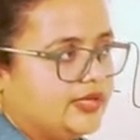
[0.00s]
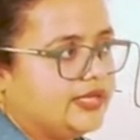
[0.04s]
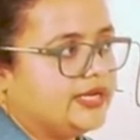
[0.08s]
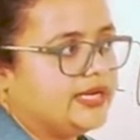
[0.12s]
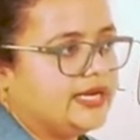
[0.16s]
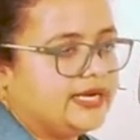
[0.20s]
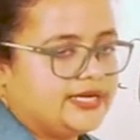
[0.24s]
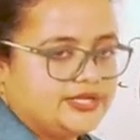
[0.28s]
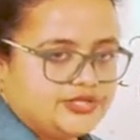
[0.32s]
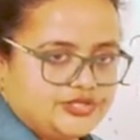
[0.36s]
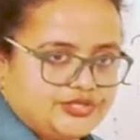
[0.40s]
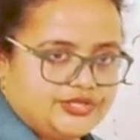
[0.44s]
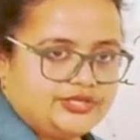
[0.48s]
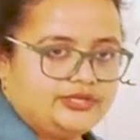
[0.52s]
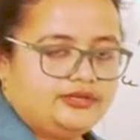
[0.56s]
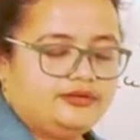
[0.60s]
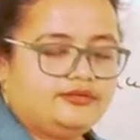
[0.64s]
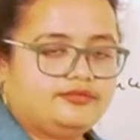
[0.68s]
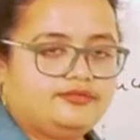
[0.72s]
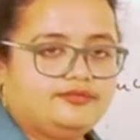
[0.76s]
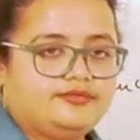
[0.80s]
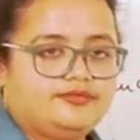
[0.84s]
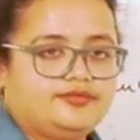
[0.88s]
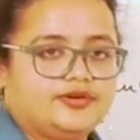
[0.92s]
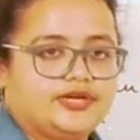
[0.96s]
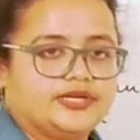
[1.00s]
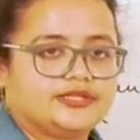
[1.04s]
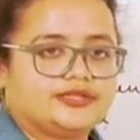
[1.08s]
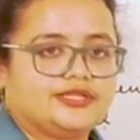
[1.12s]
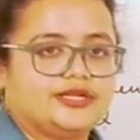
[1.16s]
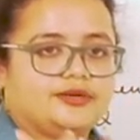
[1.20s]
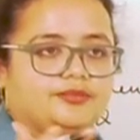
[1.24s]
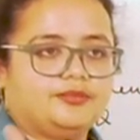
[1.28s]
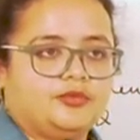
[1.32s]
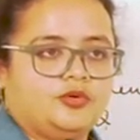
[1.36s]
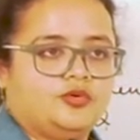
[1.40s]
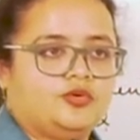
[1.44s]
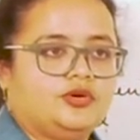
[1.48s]
in addition,
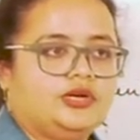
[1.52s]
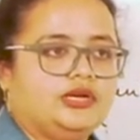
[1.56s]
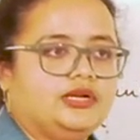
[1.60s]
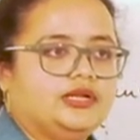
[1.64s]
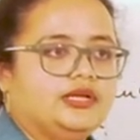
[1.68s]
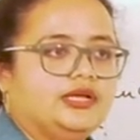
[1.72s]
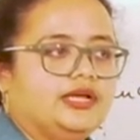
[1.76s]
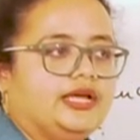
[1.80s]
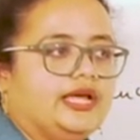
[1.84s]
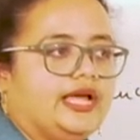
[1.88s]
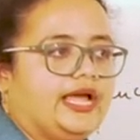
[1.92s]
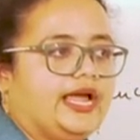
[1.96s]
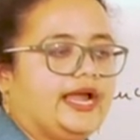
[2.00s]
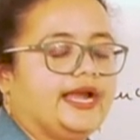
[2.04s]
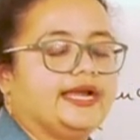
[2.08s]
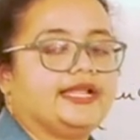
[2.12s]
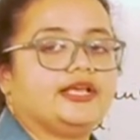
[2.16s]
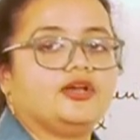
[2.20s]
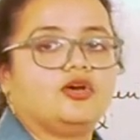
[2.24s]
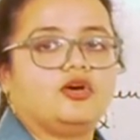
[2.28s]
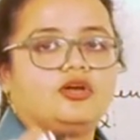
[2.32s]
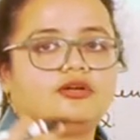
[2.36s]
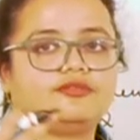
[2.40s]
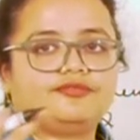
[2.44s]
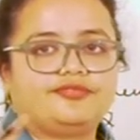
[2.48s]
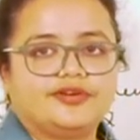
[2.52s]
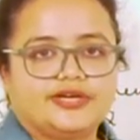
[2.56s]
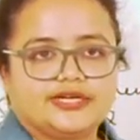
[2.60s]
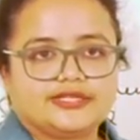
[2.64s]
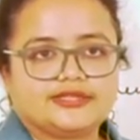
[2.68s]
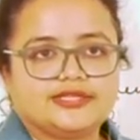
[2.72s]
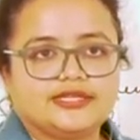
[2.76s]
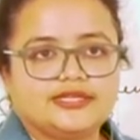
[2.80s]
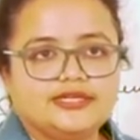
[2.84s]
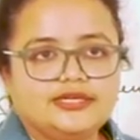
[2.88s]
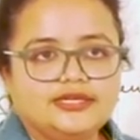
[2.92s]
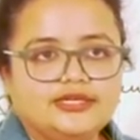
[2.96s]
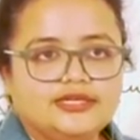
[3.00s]
furthermore, adding on
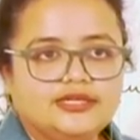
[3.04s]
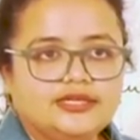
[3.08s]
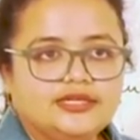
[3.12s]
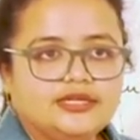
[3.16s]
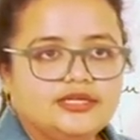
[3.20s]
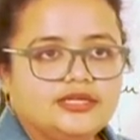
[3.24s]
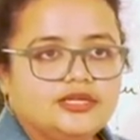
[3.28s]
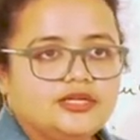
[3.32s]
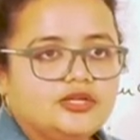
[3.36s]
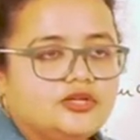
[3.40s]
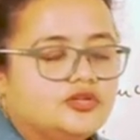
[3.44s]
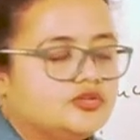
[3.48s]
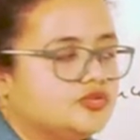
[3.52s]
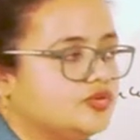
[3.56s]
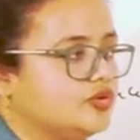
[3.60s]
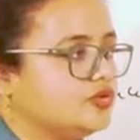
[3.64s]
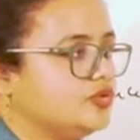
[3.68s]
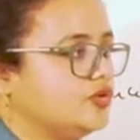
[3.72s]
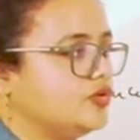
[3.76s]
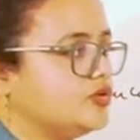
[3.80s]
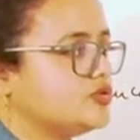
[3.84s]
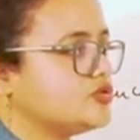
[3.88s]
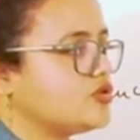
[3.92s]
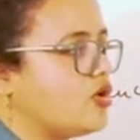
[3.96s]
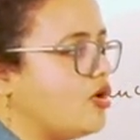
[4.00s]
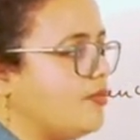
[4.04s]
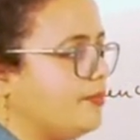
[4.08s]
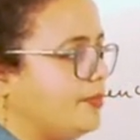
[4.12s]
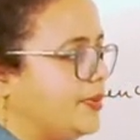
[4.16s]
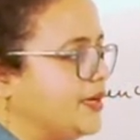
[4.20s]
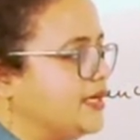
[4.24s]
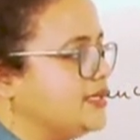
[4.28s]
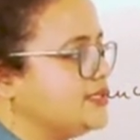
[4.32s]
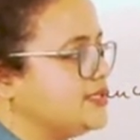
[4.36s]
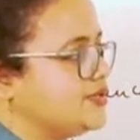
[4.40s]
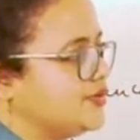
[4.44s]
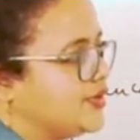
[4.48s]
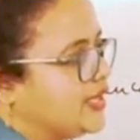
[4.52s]
further. So those
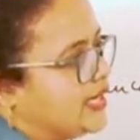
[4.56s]
components you